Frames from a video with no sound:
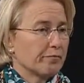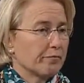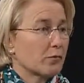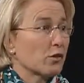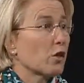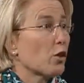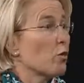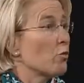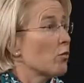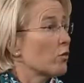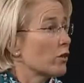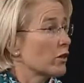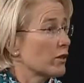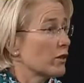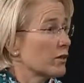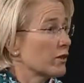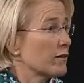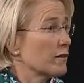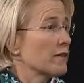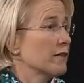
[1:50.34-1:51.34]

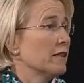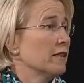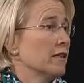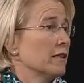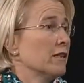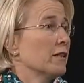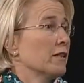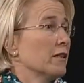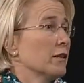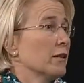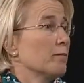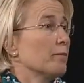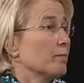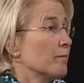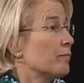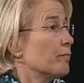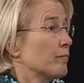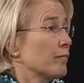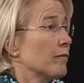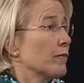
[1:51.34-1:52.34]
coworker,
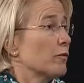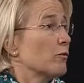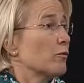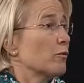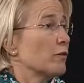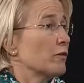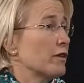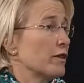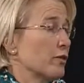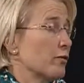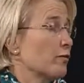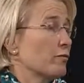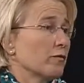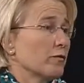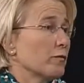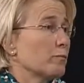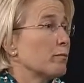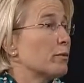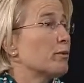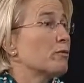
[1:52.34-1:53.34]
um, they're
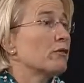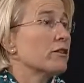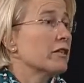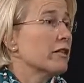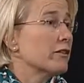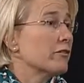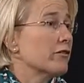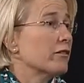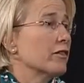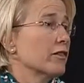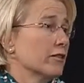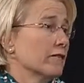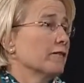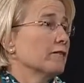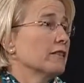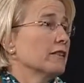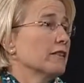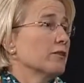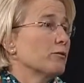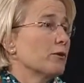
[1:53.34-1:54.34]
bereaved.
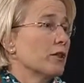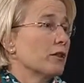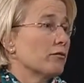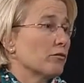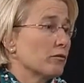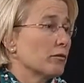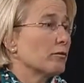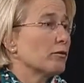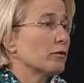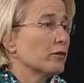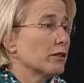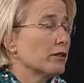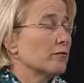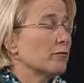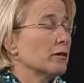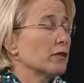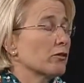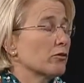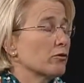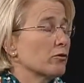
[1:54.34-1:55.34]
You know, we offer a
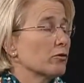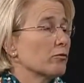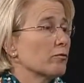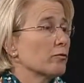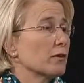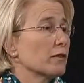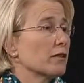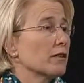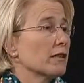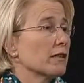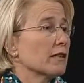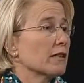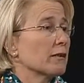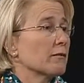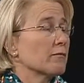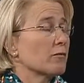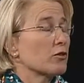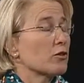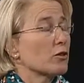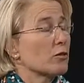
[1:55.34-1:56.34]
bereavement group.
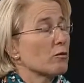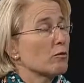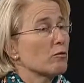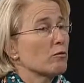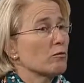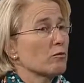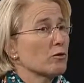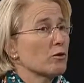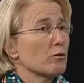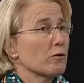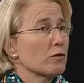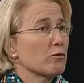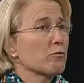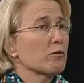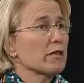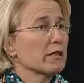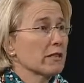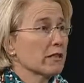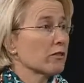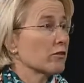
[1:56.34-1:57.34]
Um, so so it's
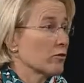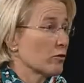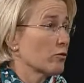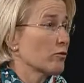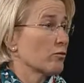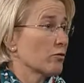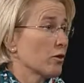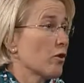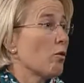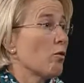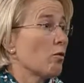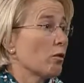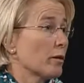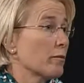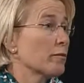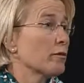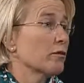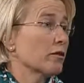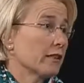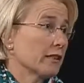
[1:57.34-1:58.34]
really to the whole
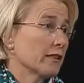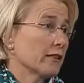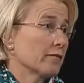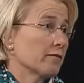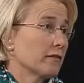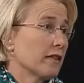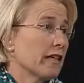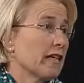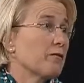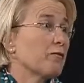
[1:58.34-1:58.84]
community, yeah, and